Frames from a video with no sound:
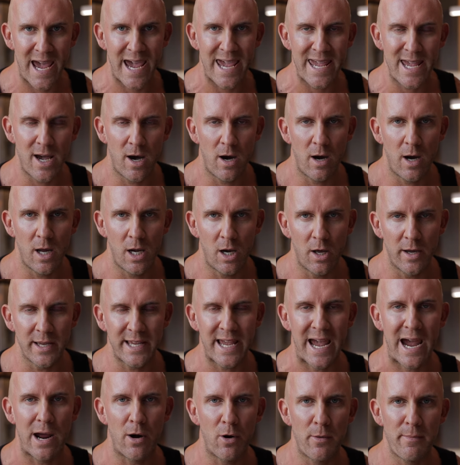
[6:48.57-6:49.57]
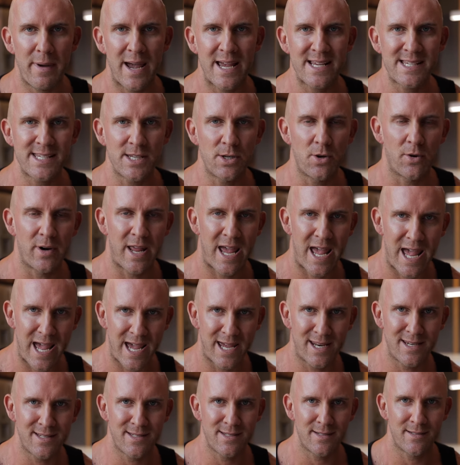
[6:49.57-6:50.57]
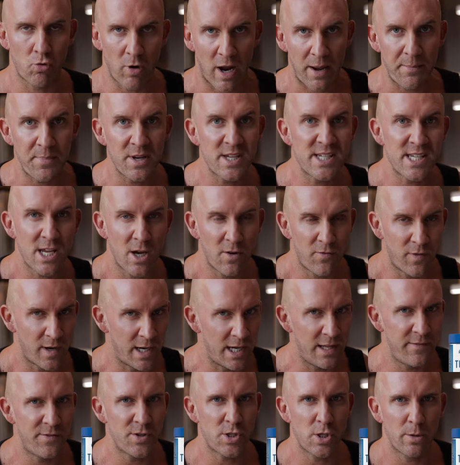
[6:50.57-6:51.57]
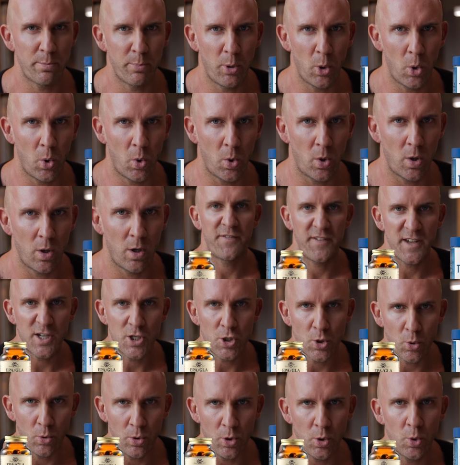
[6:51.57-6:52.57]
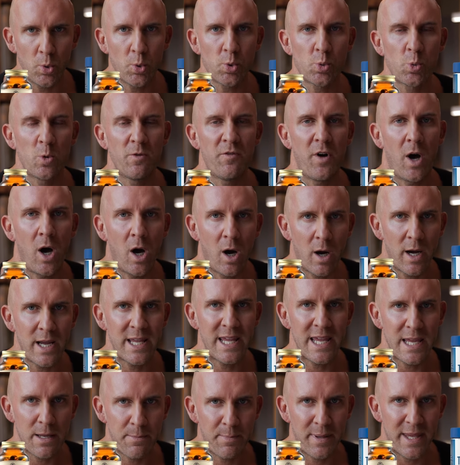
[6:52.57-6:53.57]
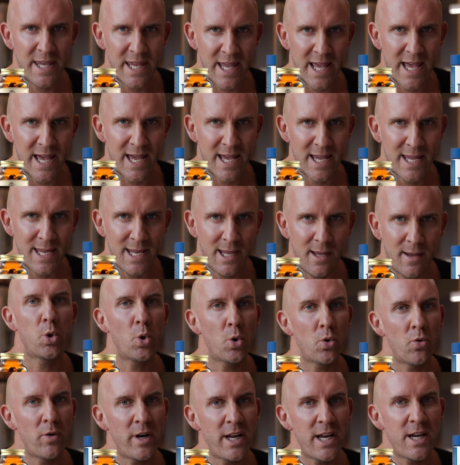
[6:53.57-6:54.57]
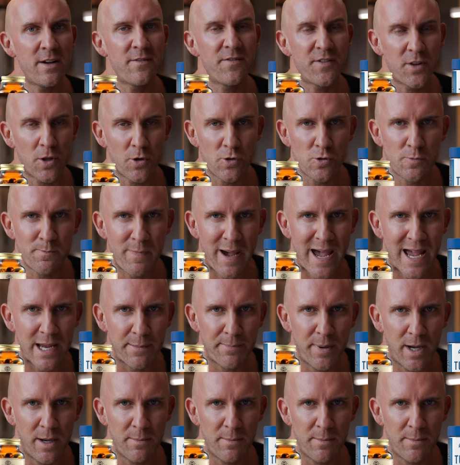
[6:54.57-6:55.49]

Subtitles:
AI like aromatin on hand, grab yourself a liver support, fish oils with high EPA, taurine for those back